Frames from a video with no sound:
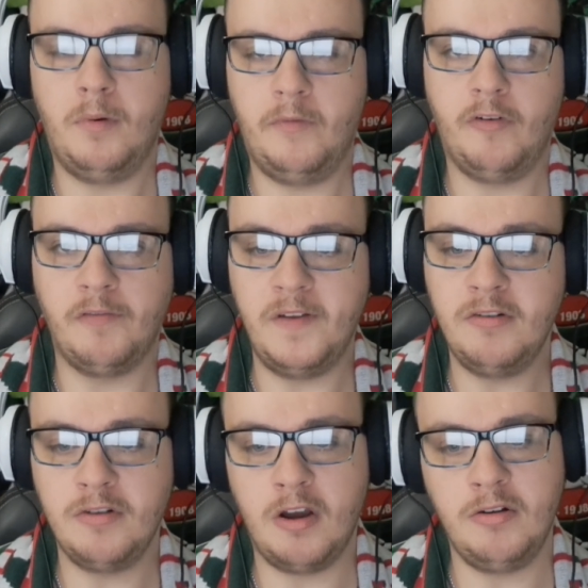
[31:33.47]
for a
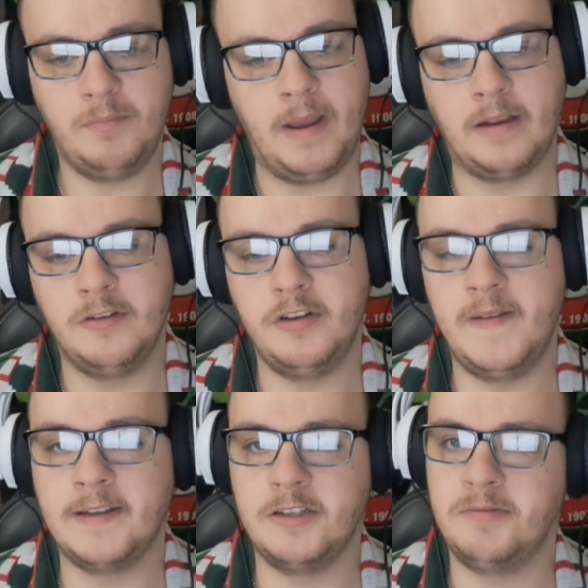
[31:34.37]
field goal back in
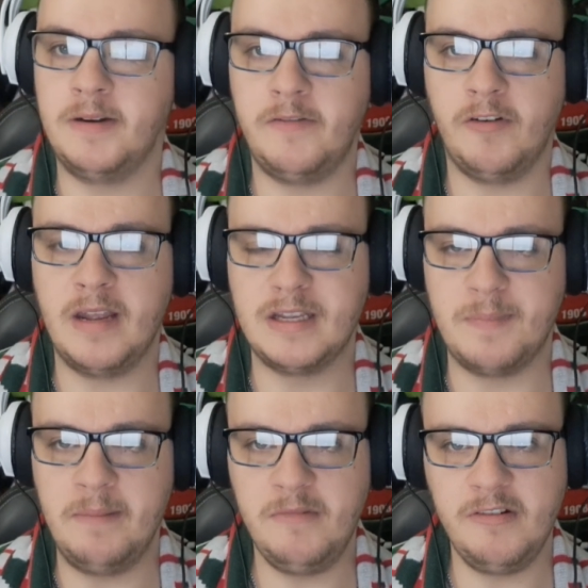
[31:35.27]
2023 against
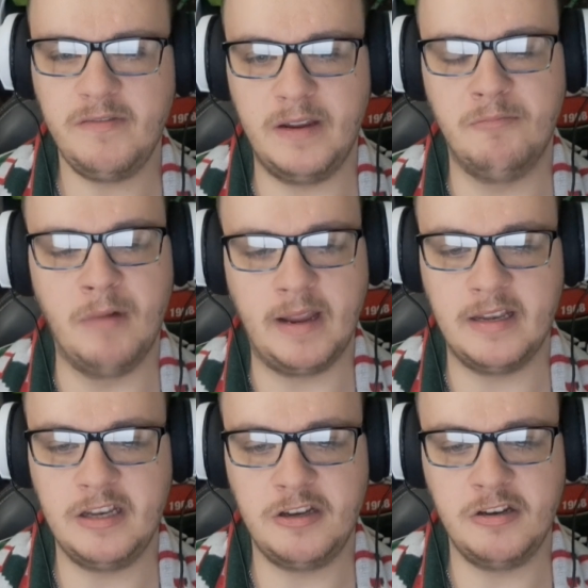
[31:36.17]
Penrith in wet
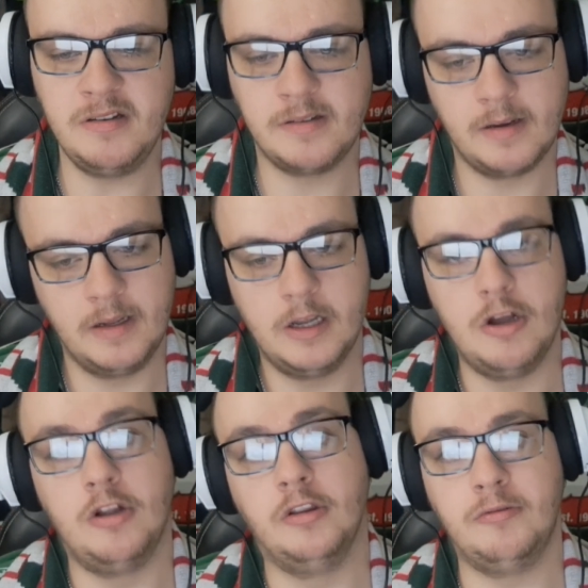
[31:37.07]
conditions,
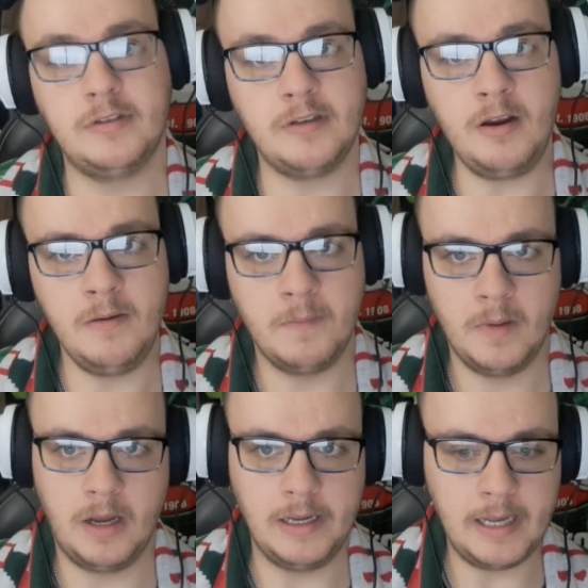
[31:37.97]
Lewis Dodd,
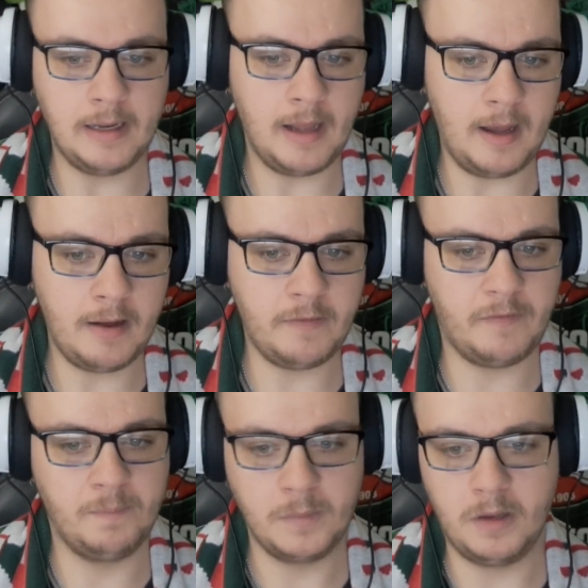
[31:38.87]
a young
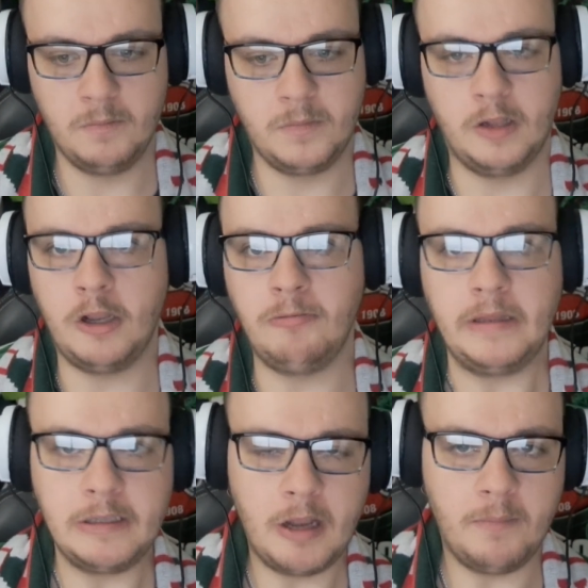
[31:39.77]
half. I
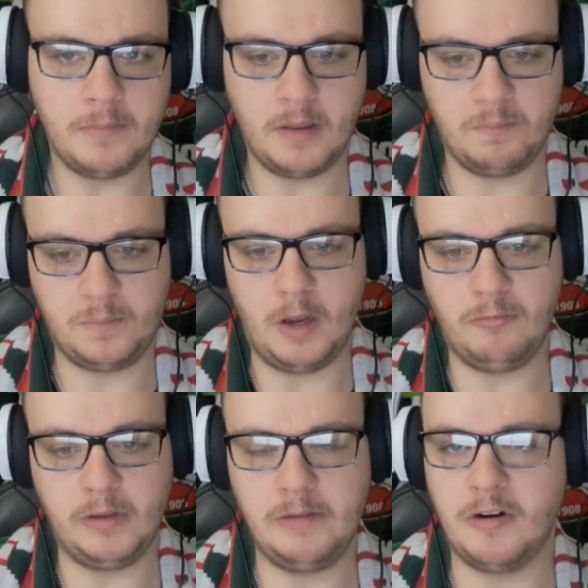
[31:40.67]

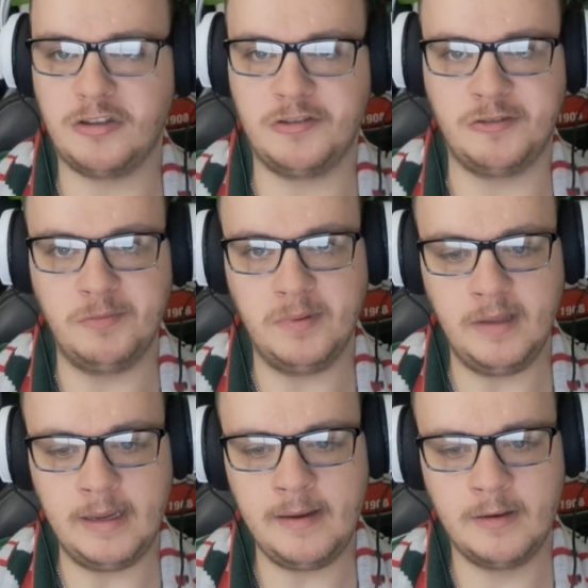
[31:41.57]
don't really watch Super
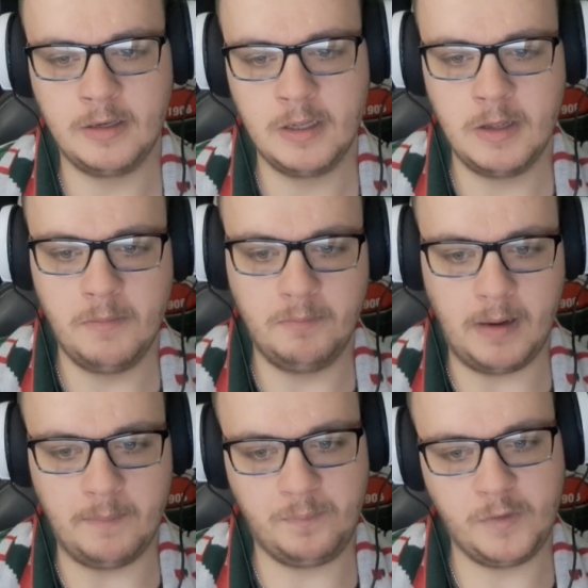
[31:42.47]
League,
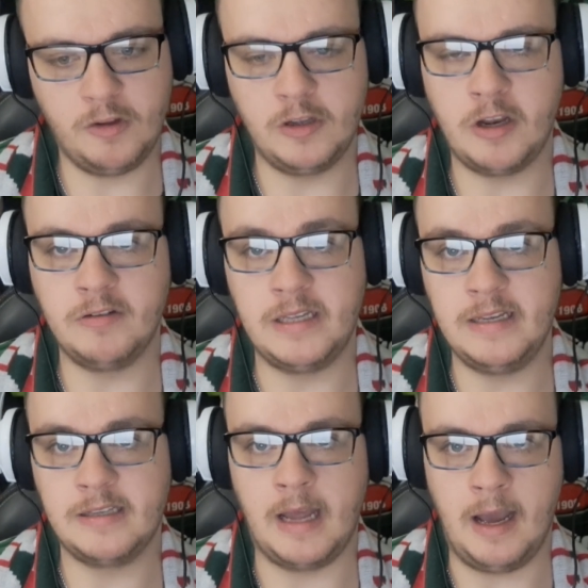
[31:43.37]
but all I know is
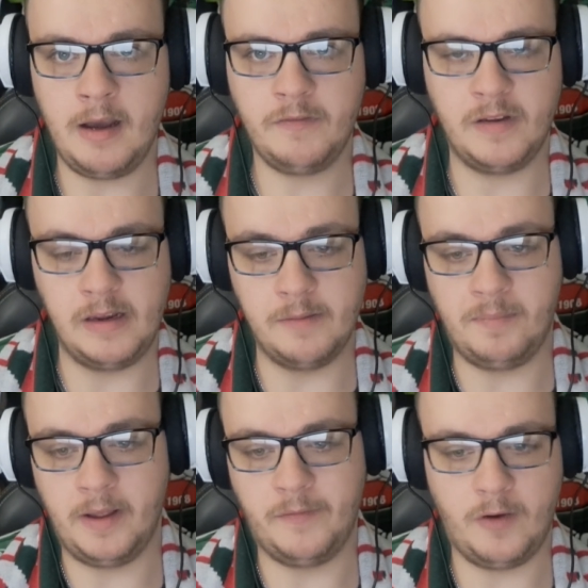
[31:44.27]
he's a half and could
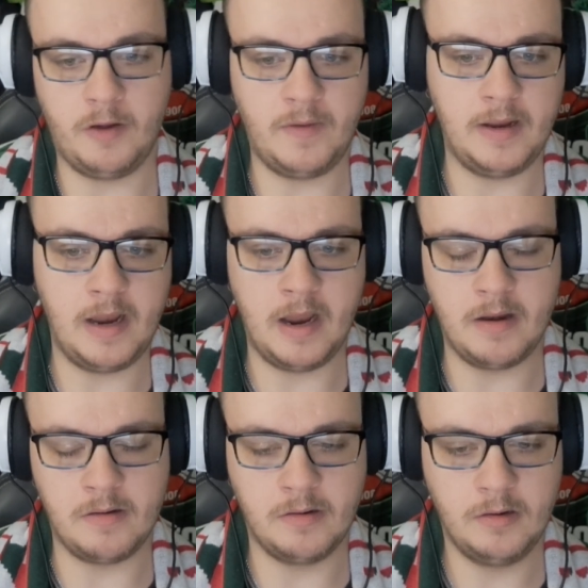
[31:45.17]
play
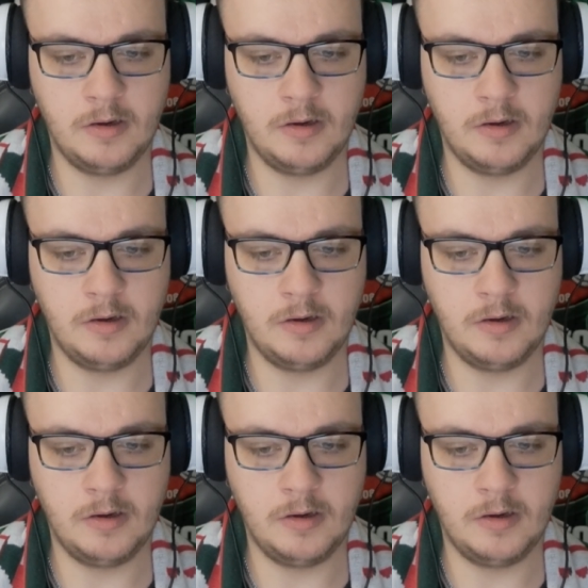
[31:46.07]
5'8"